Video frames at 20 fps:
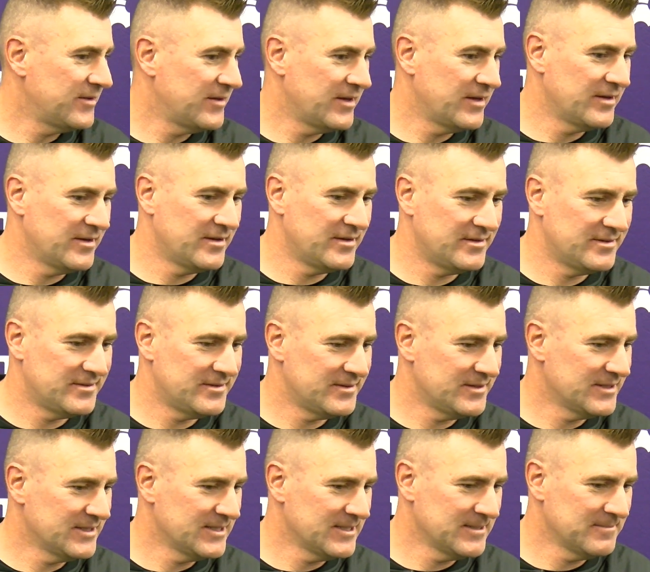they
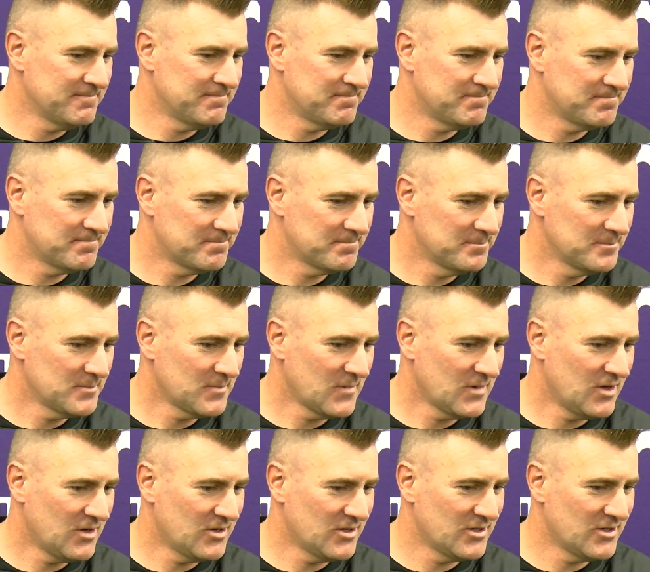um,
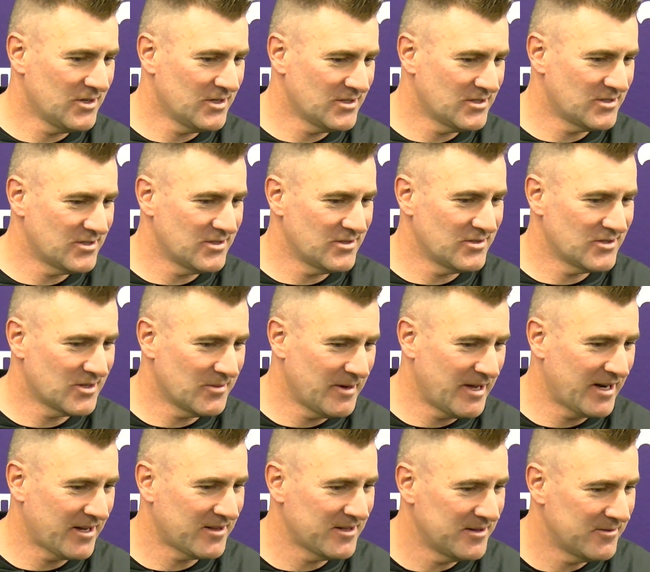are as
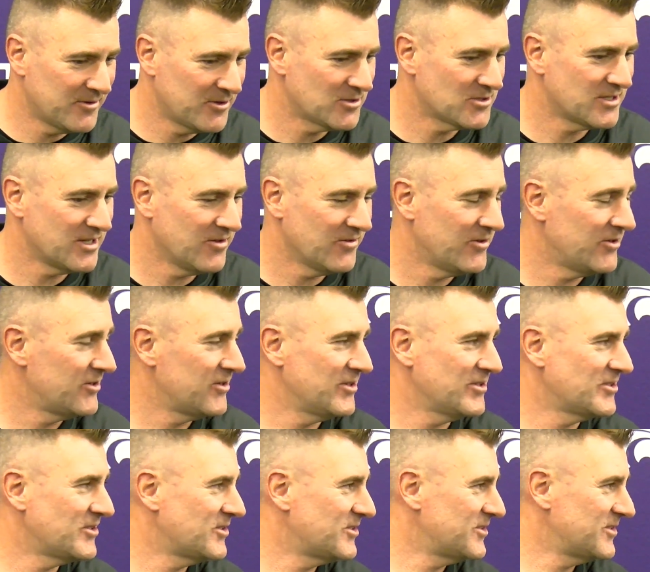schematically diverse down there
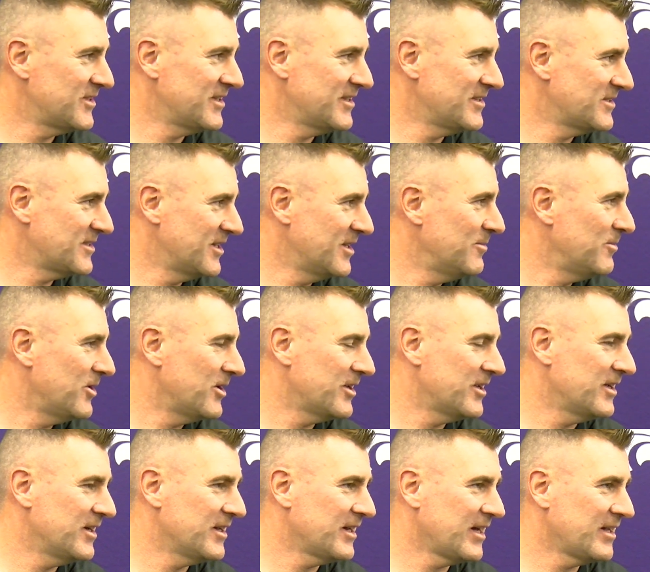as as
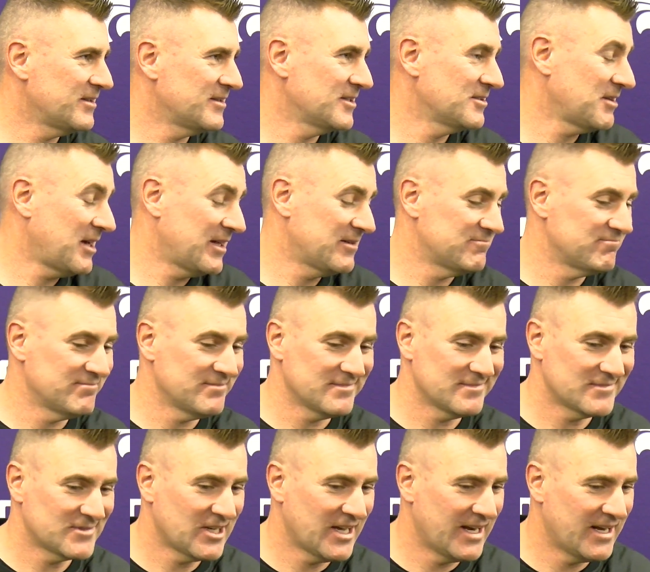anybody, and I, I
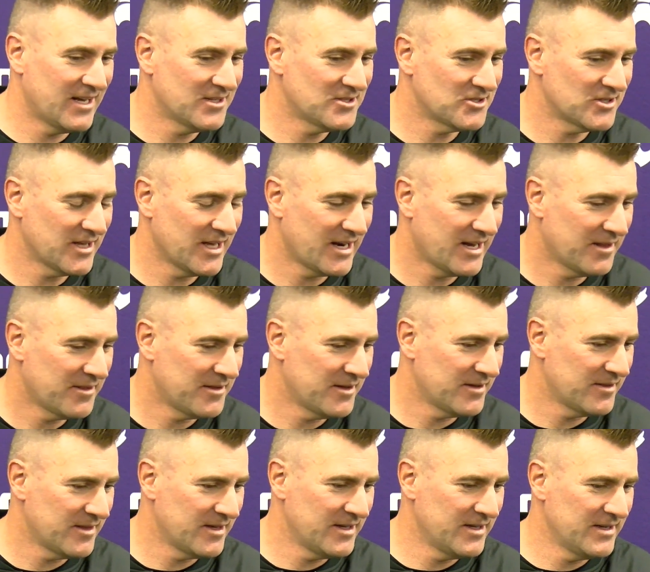can't answer that. I
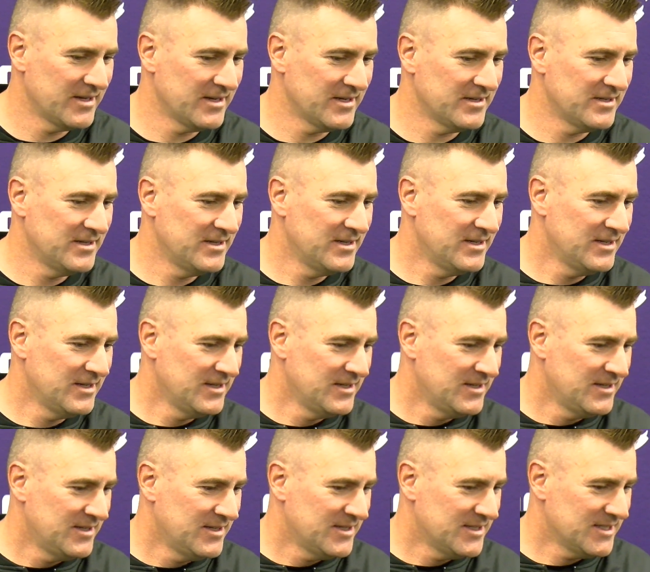think they. Uh,
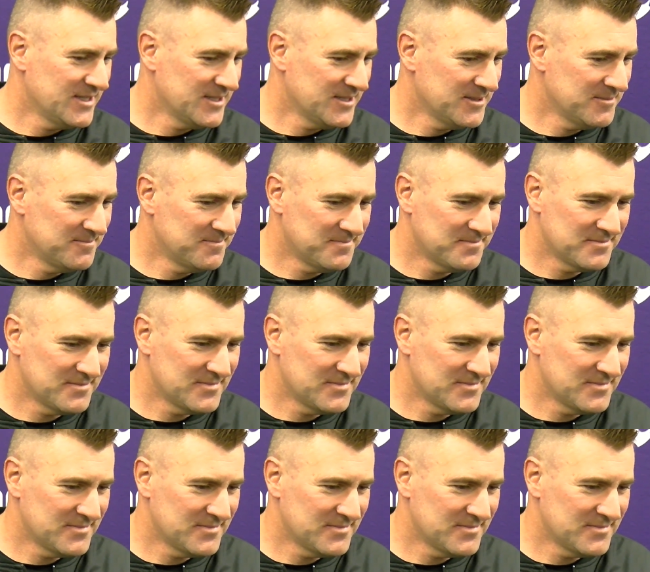um,